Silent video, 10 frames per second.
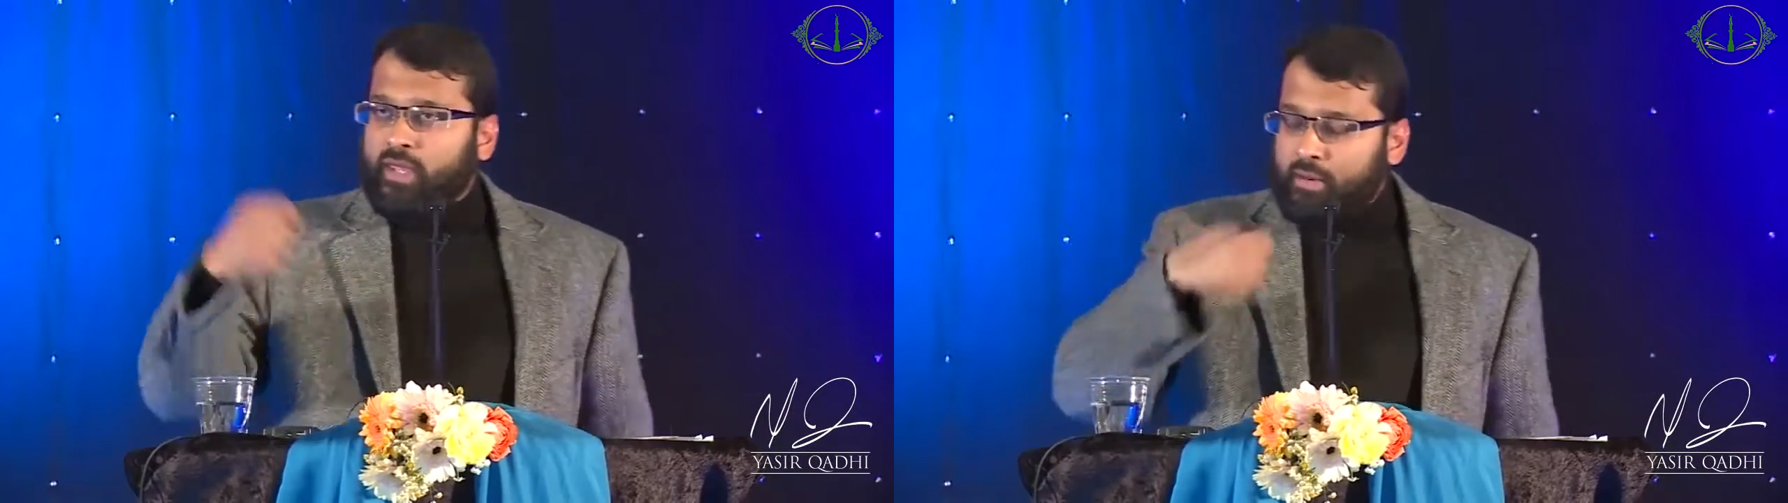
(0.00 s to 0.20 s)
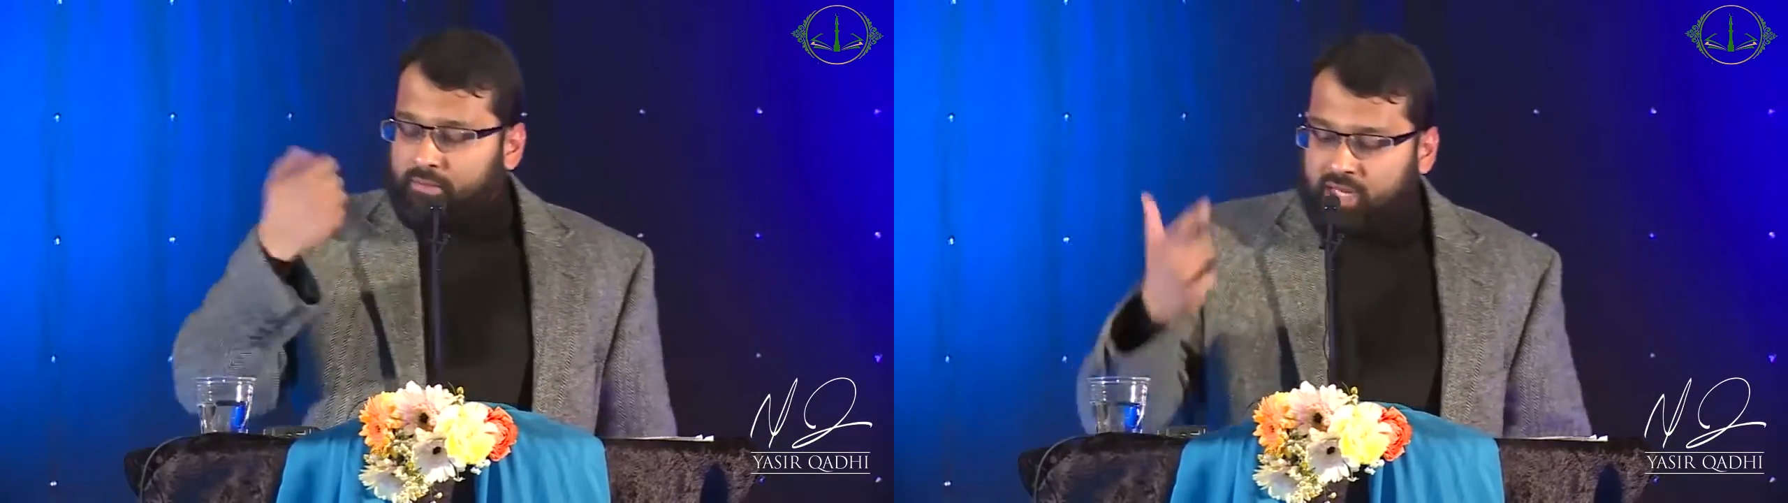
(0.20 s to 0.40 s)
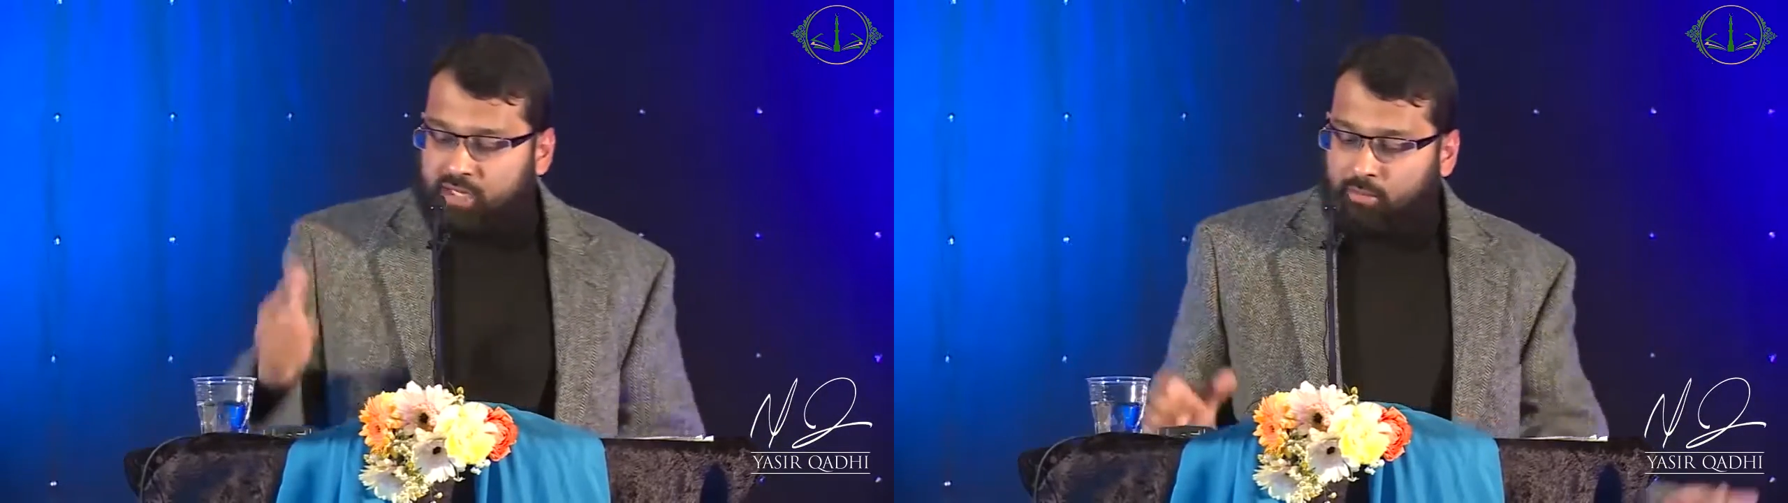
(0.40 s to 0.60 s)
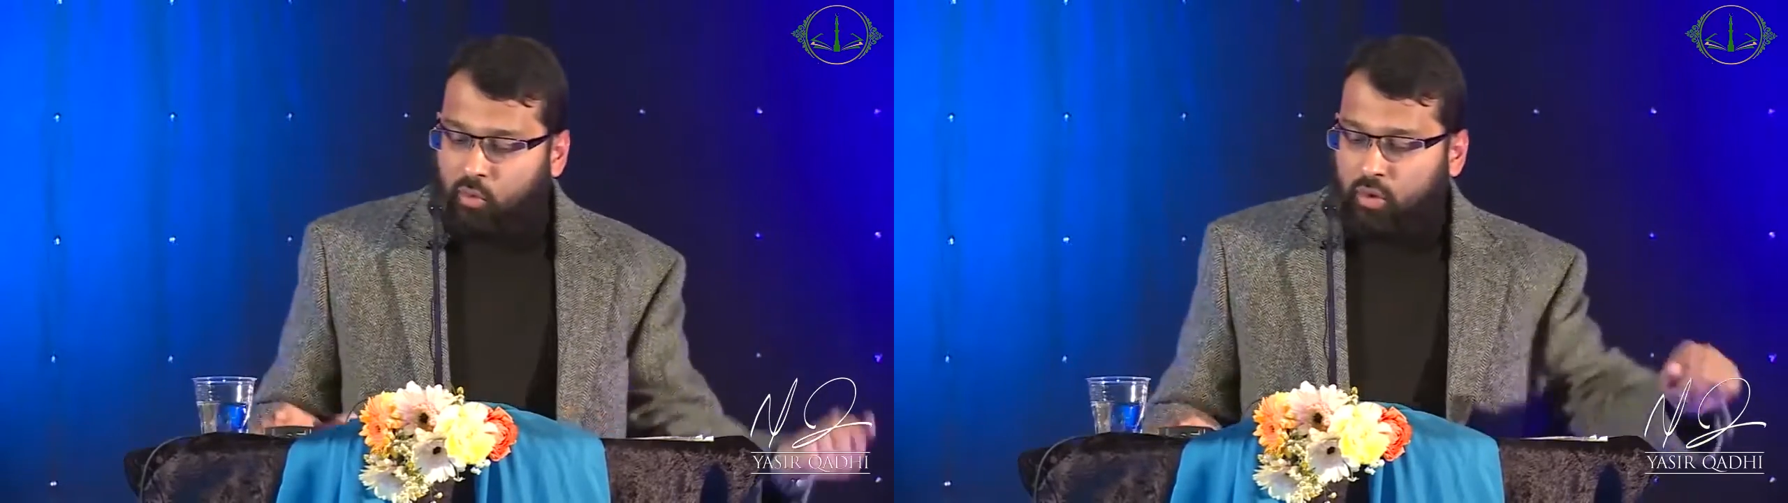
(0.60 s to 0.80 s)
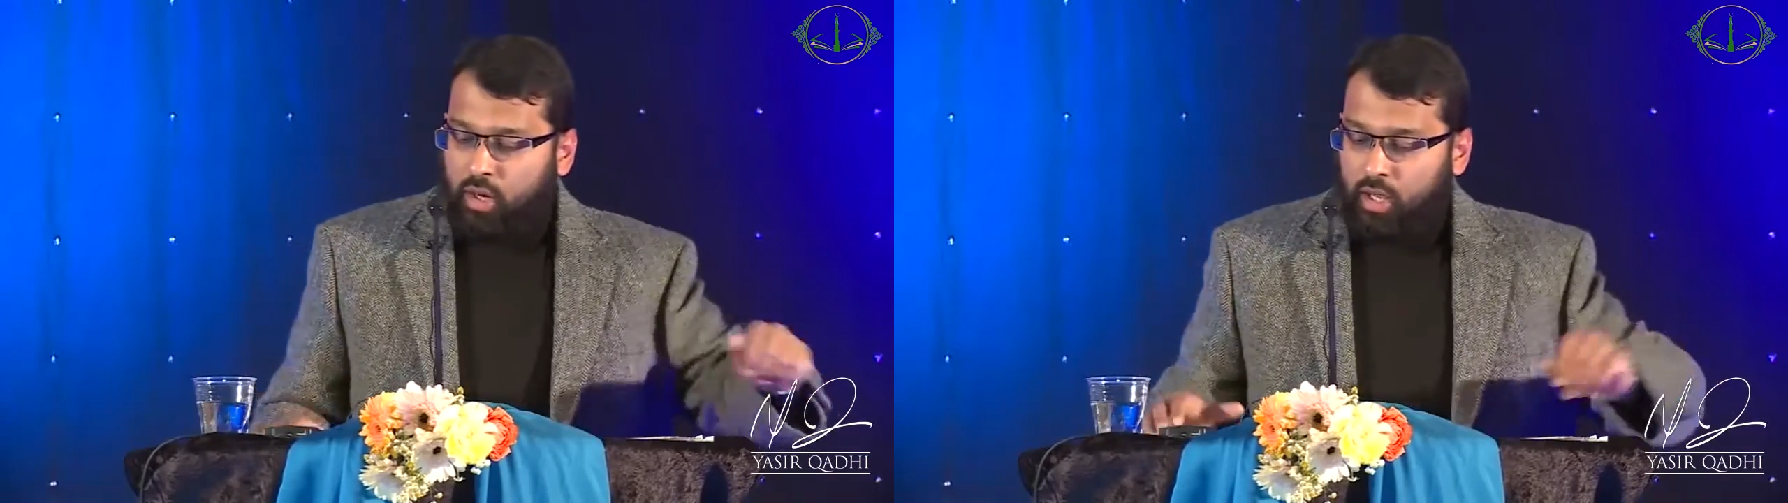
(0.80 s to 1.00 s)
that made him
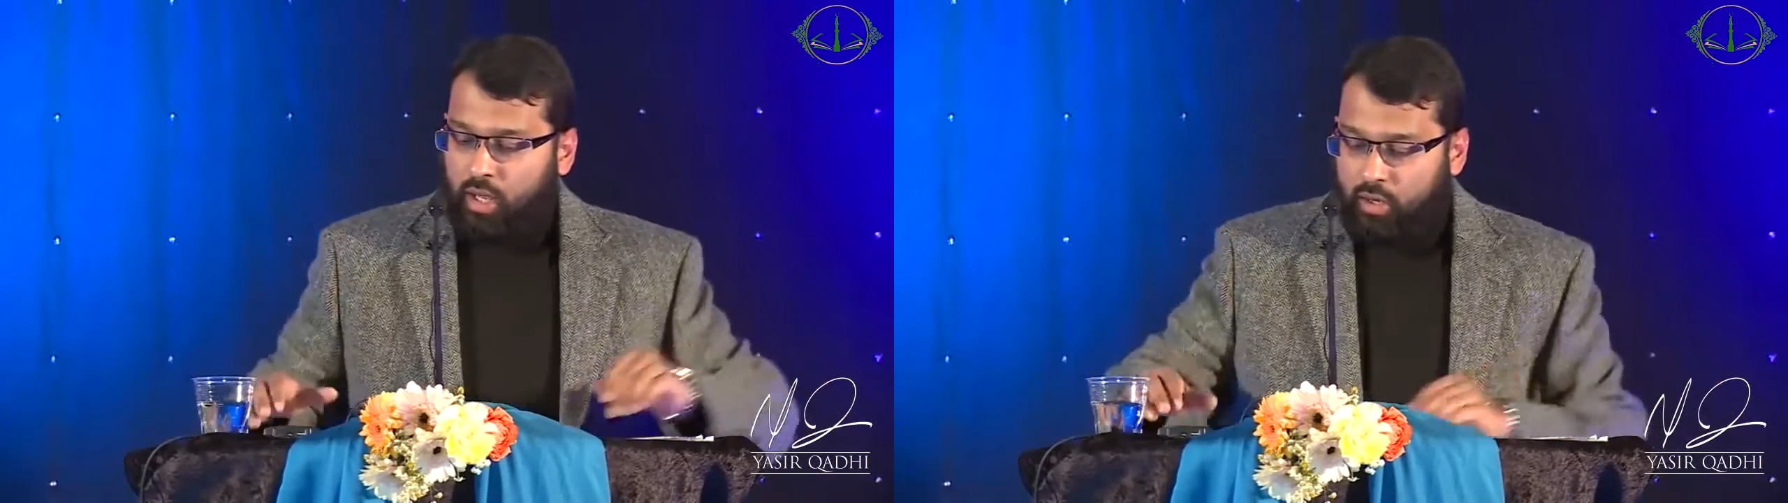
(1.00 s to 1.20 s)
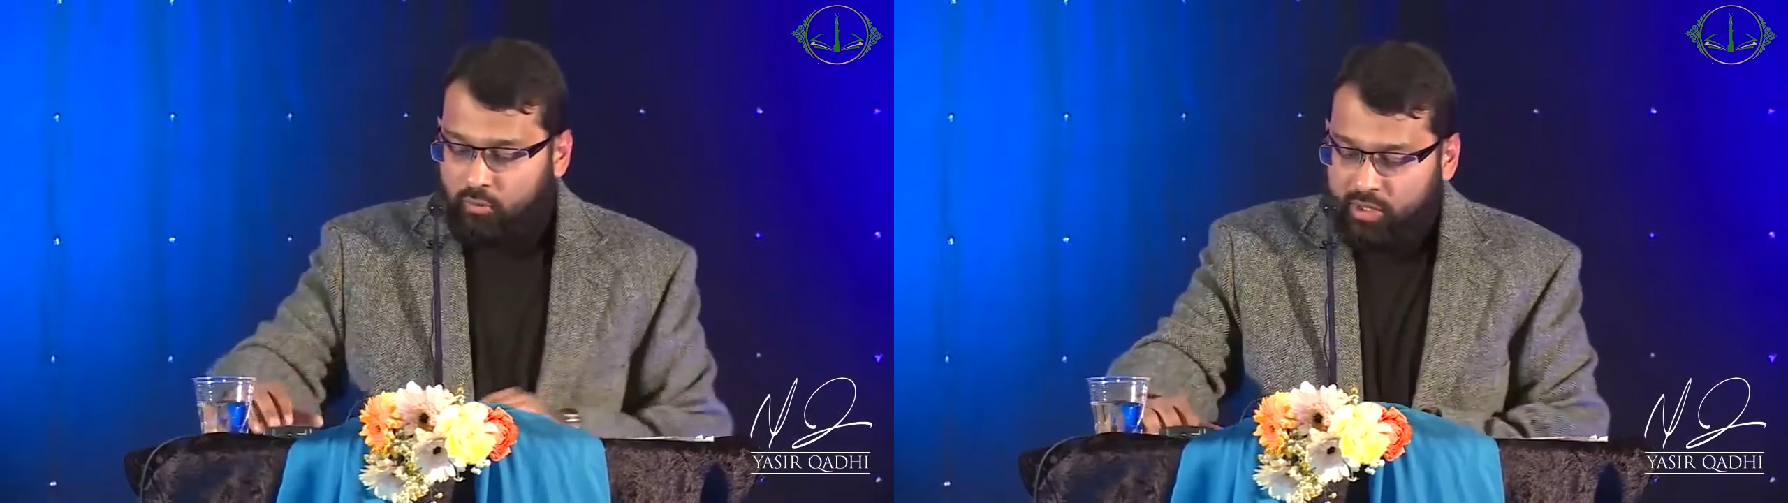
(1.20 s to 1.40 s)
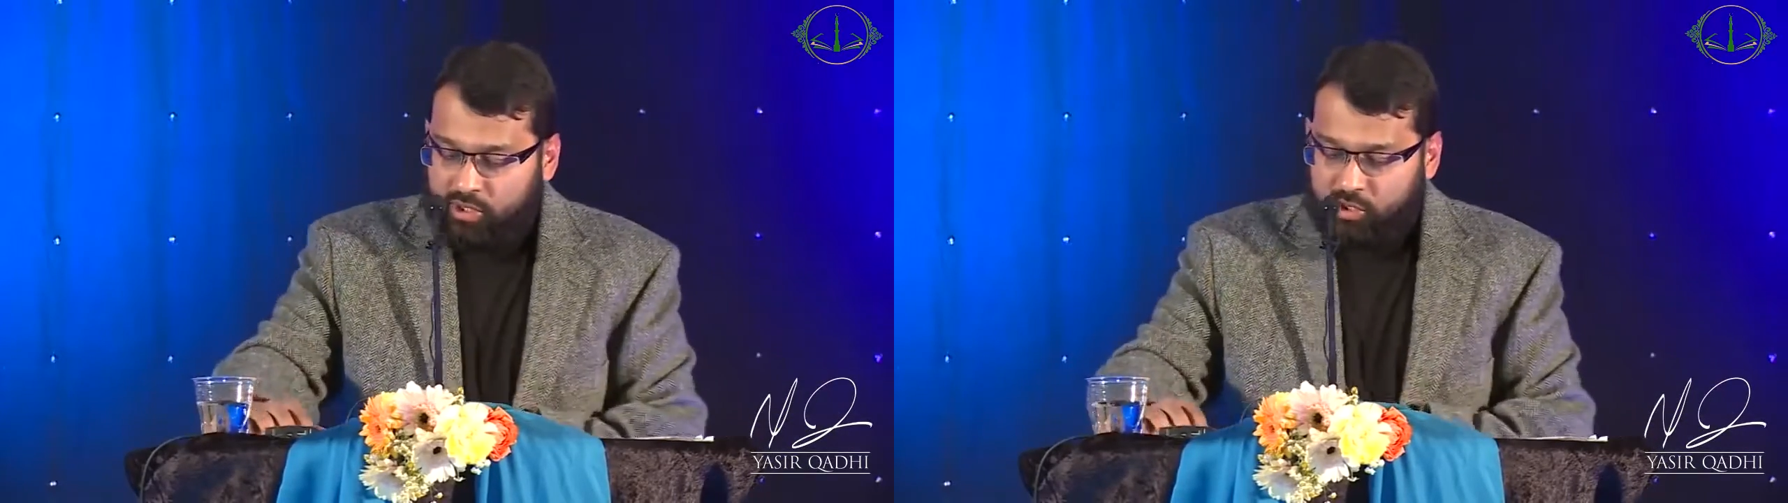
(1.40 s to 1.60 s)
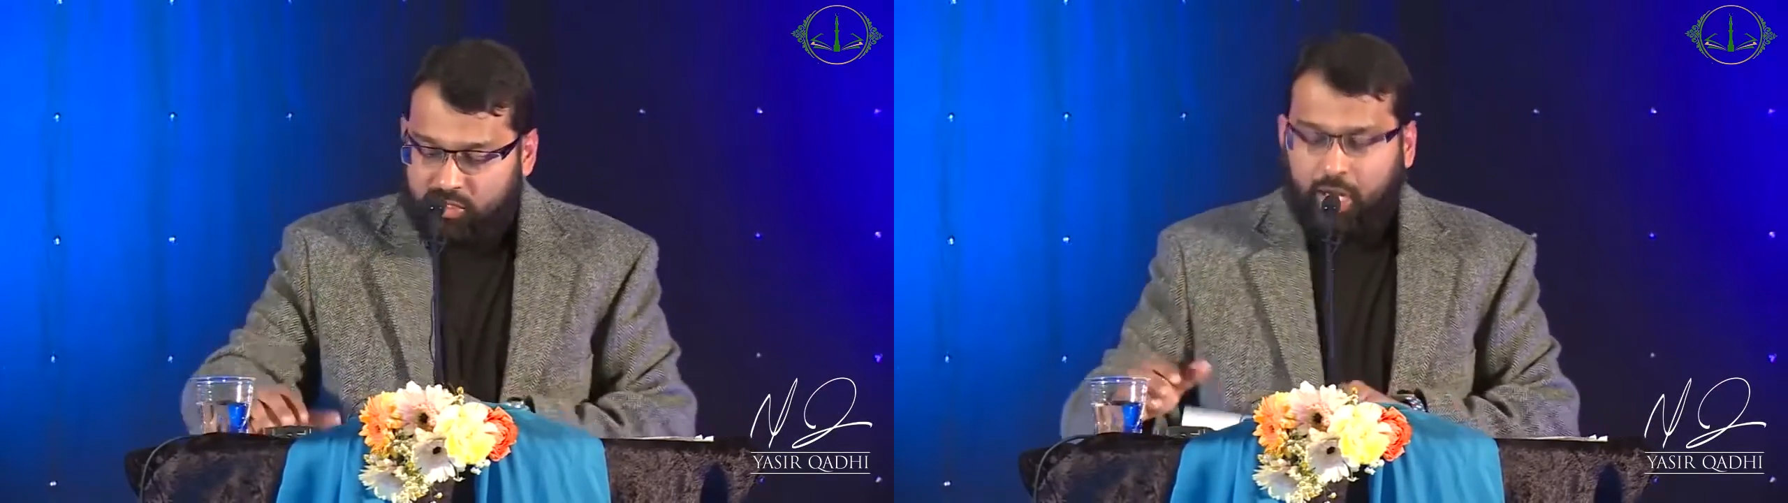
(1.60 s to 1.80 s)
more religious.